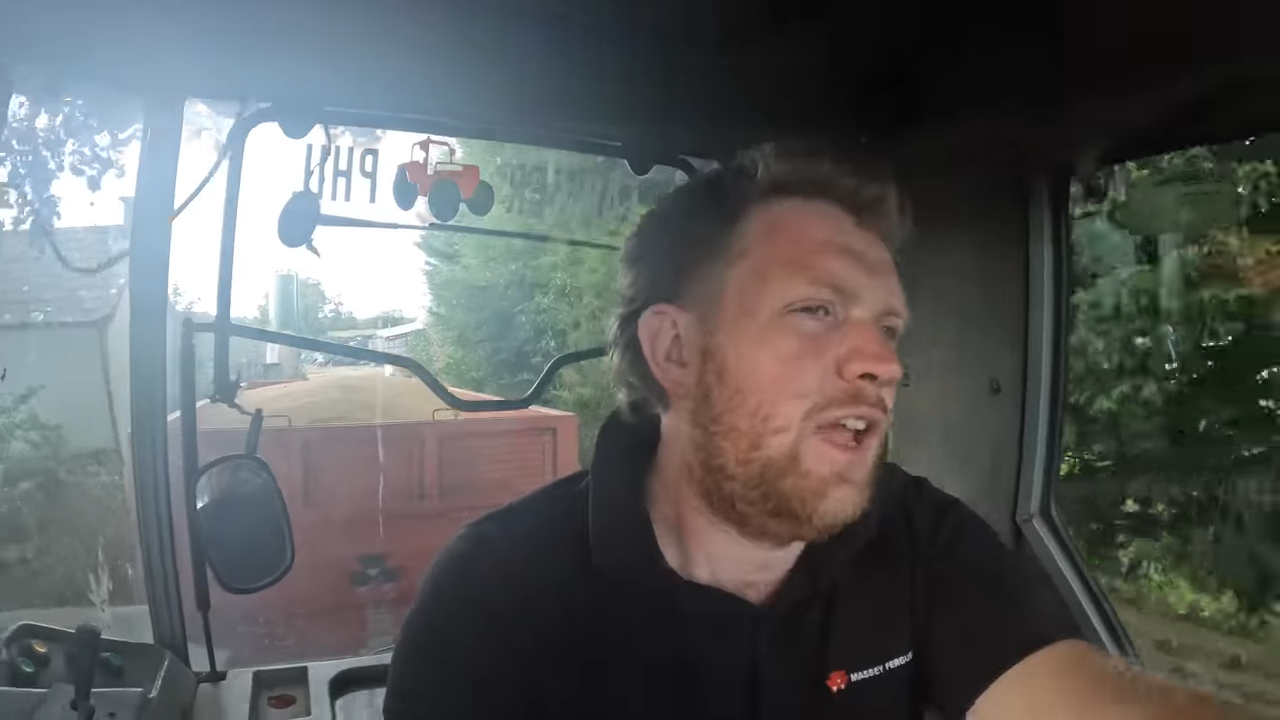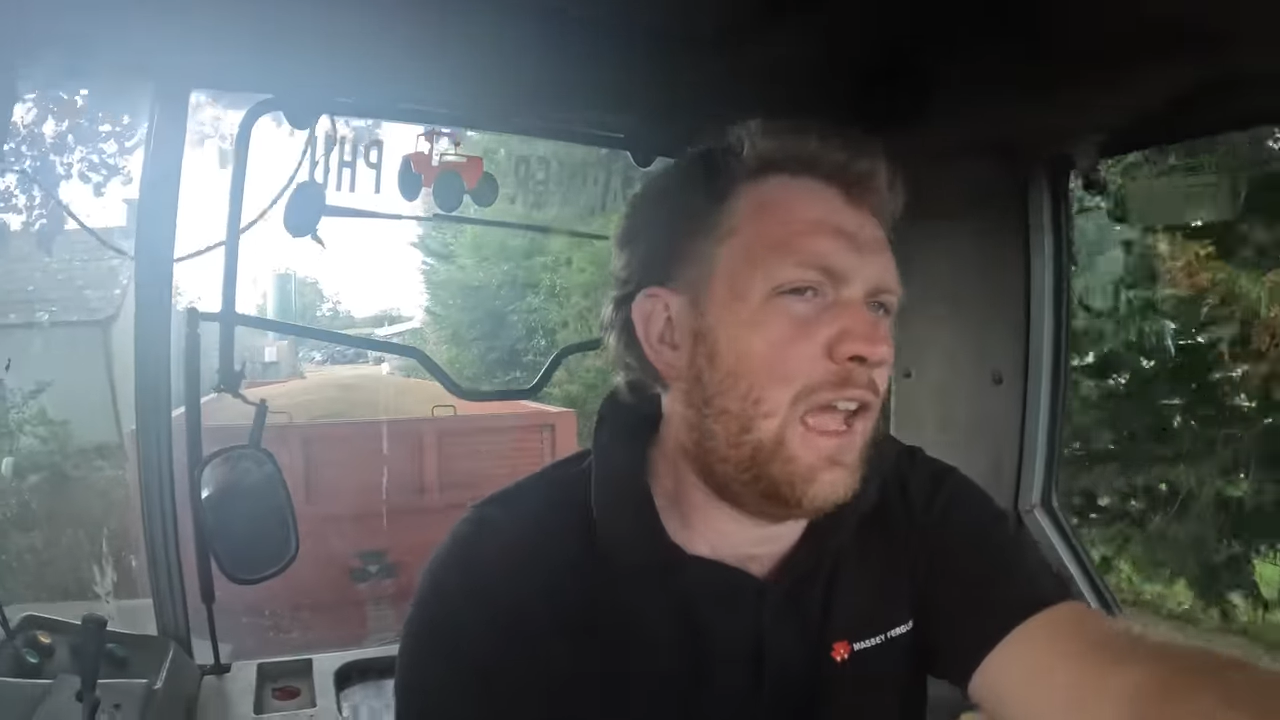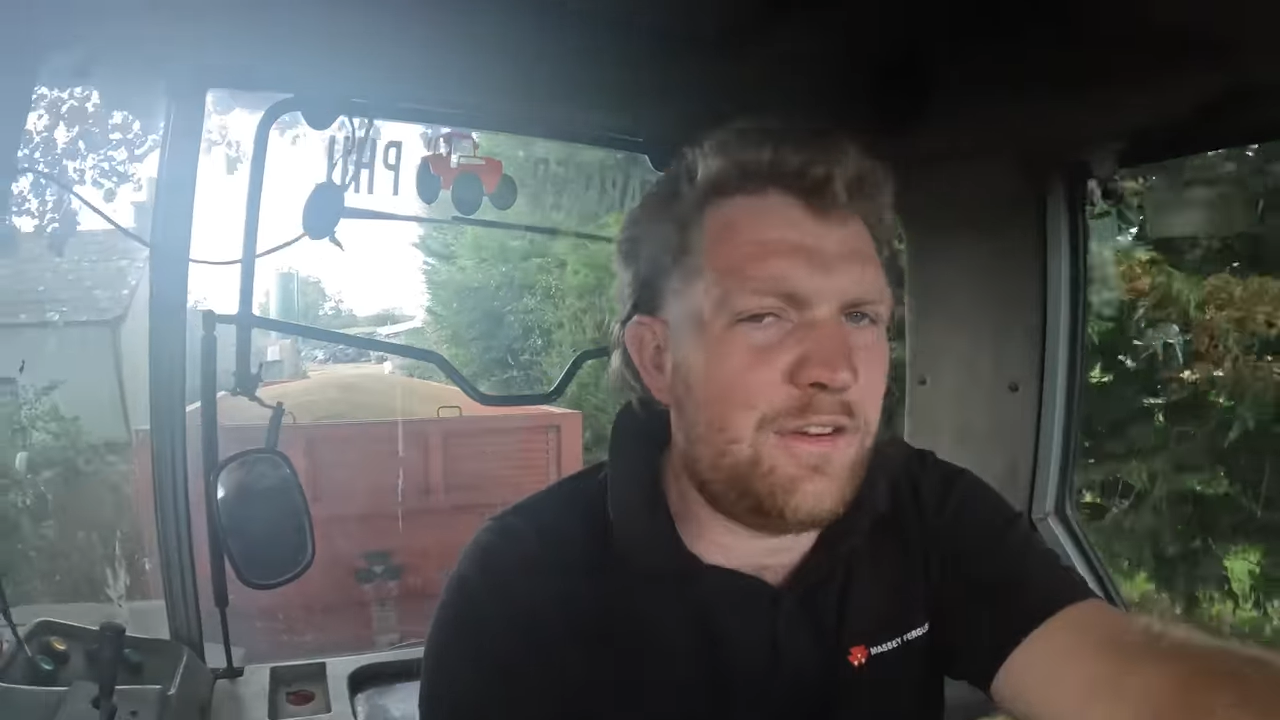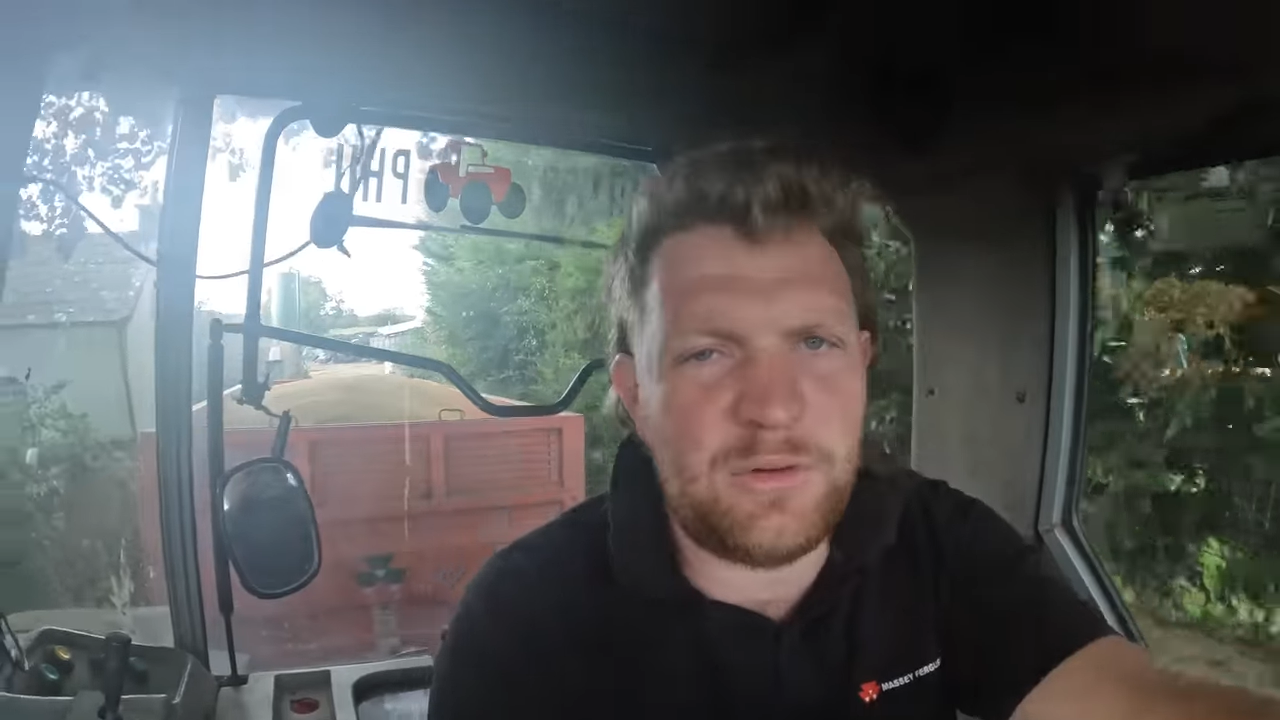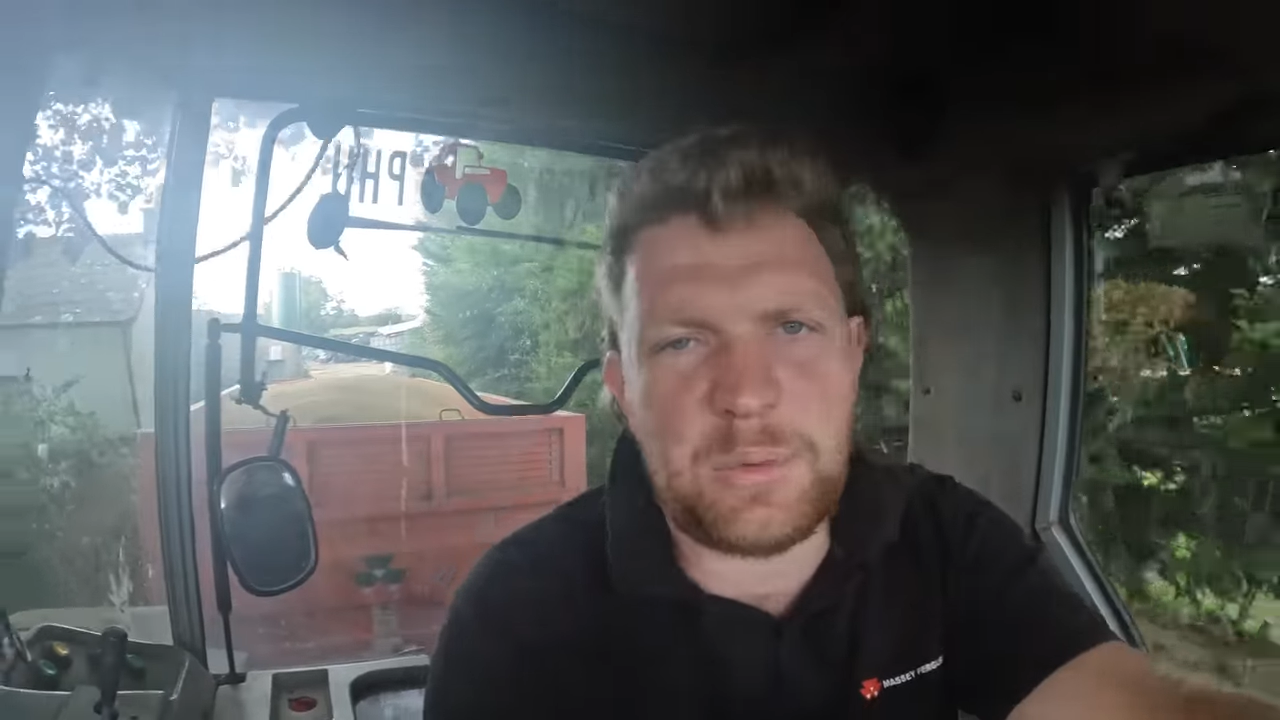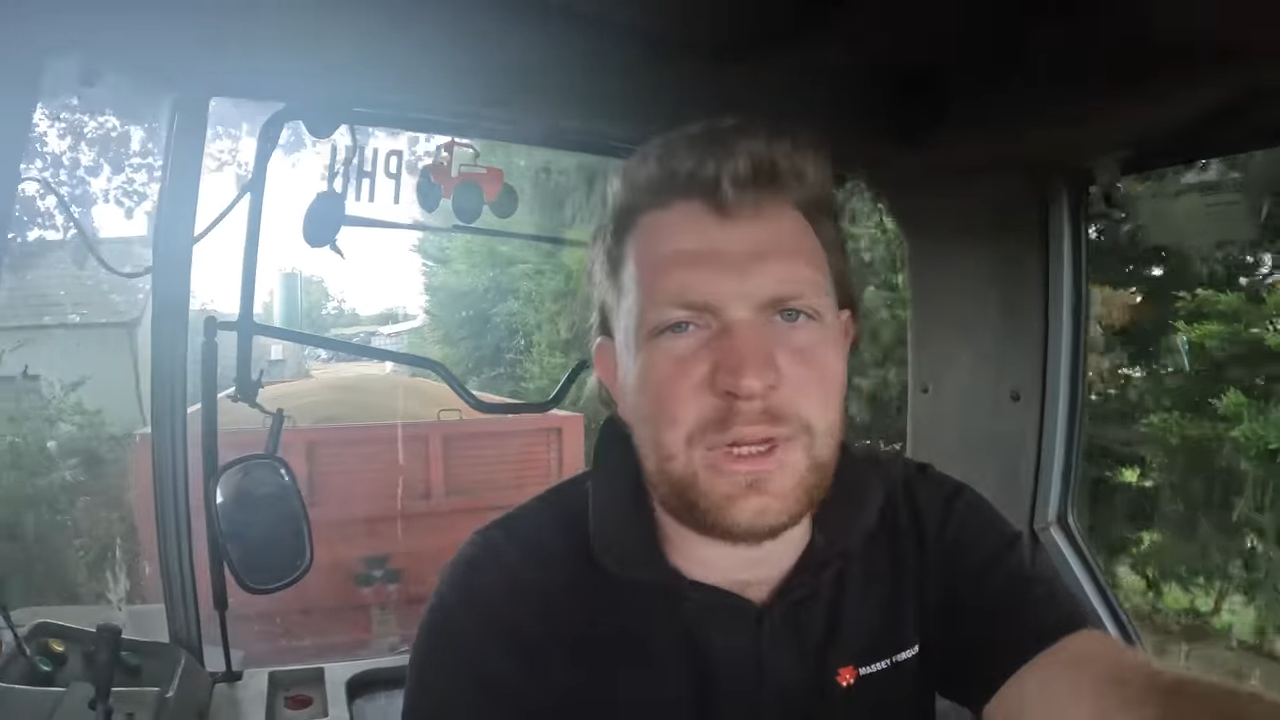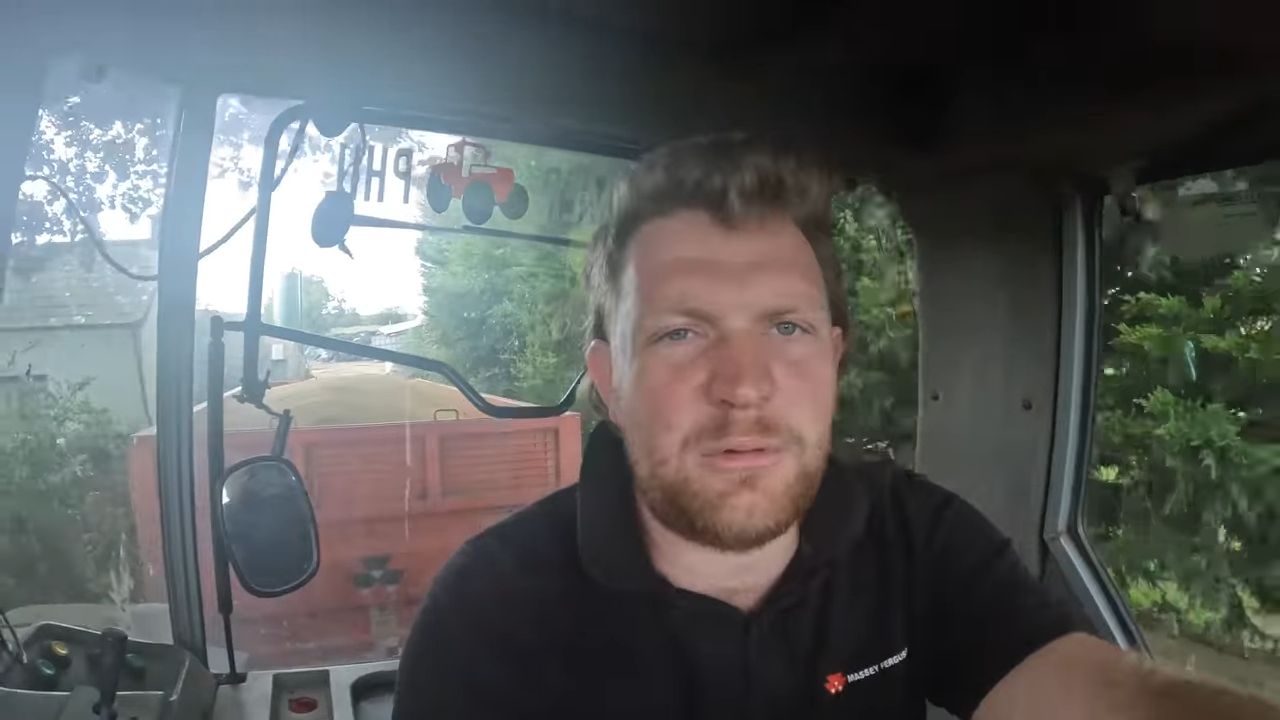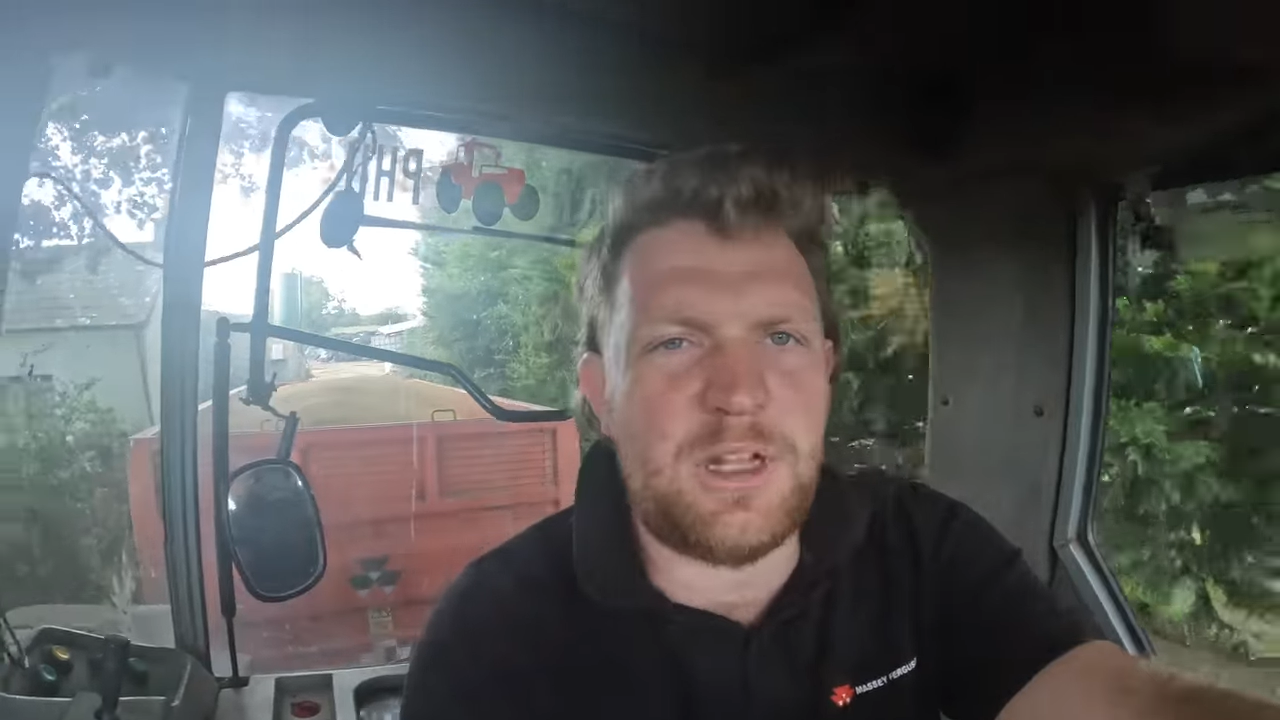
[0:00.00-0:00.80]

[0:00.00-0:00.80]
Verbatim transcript: everybody